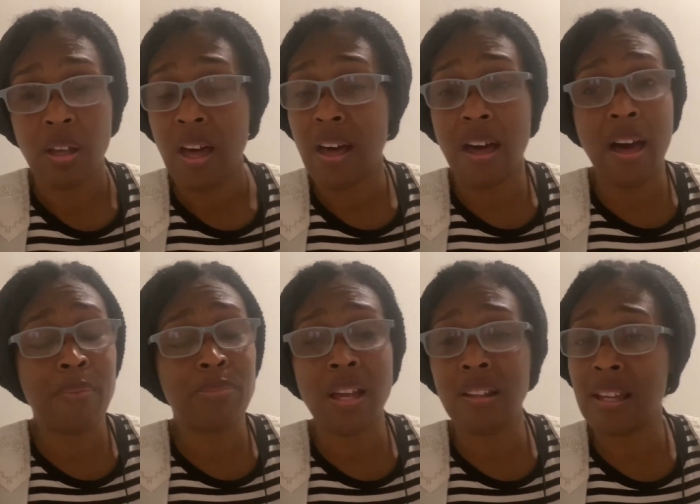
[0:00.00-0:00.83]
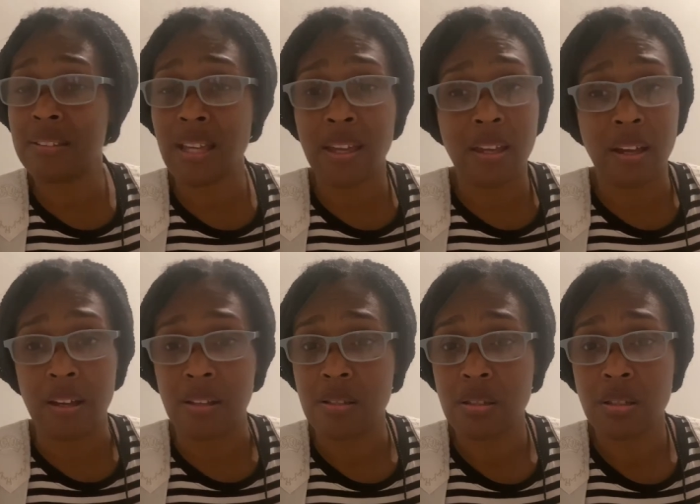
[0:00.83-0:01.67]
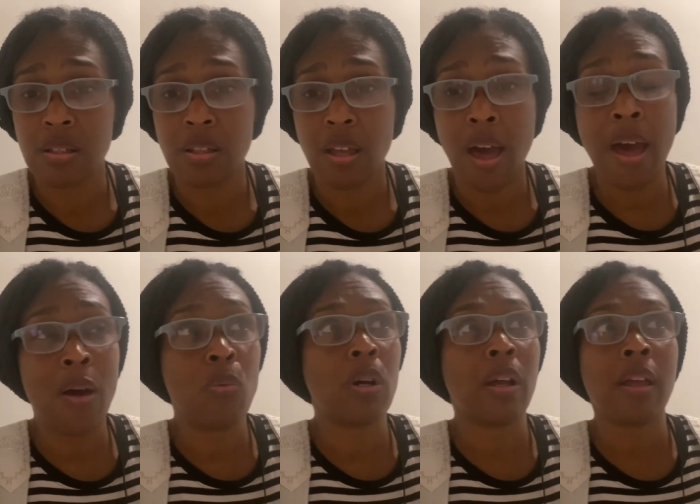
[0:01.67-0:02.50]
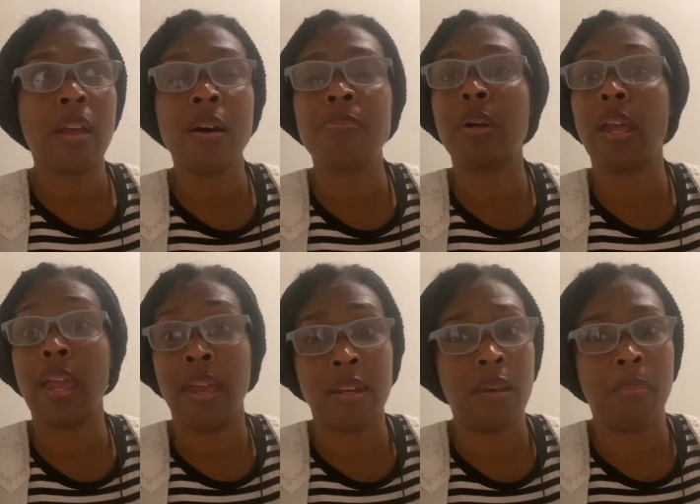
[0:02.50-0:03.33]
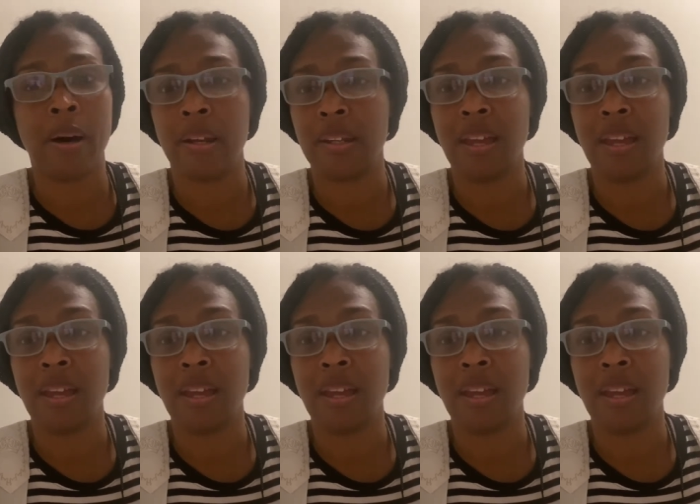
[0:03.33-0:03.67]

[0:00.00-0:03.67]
I'm not like that, guys. I will help anybody.